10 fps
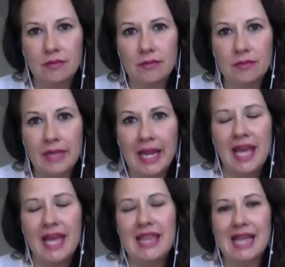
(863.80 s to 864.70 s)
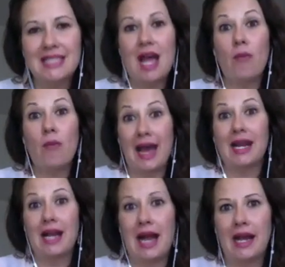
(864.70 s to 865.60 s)
Like, that's how bad
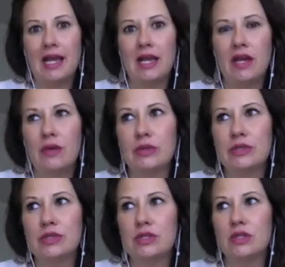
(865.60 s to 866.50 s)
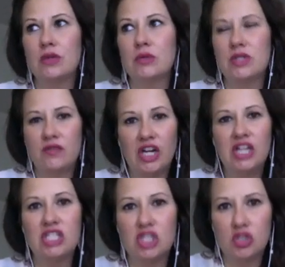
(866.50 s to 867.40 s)
it got. It was very
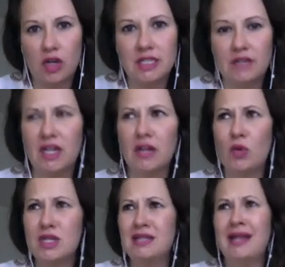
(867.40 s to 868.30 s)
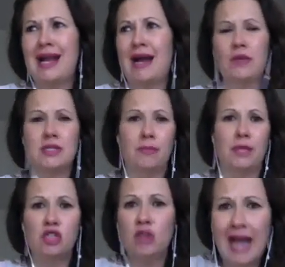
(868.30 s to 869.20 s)
destructive. And it wasn't like I was a
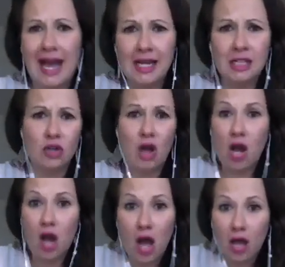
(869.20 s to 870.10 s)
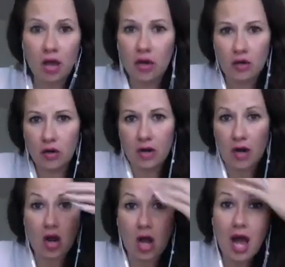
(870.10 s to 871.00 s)
big drug addict or alcohol or an
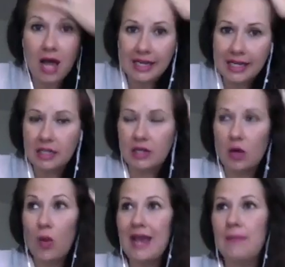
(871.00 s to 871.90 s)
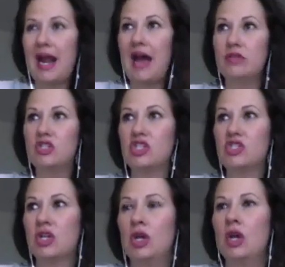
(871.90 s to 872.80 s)
alcoholic in a way, but I was
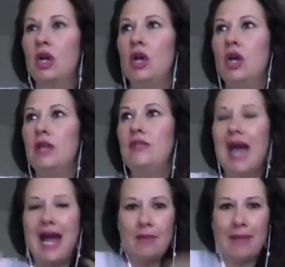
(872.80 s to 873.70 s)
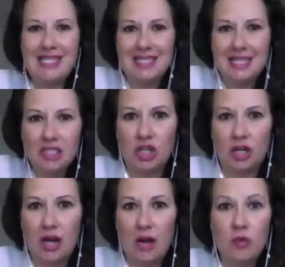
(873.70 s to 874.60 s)
just not in my
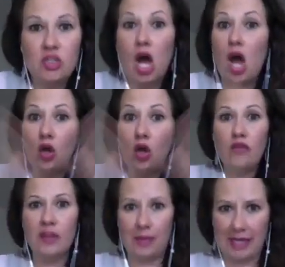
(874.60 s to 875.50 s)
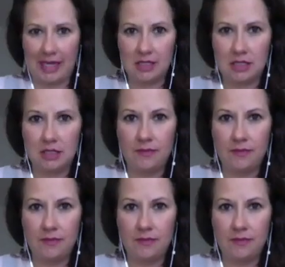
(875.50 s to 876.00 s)
center. I was all over the place.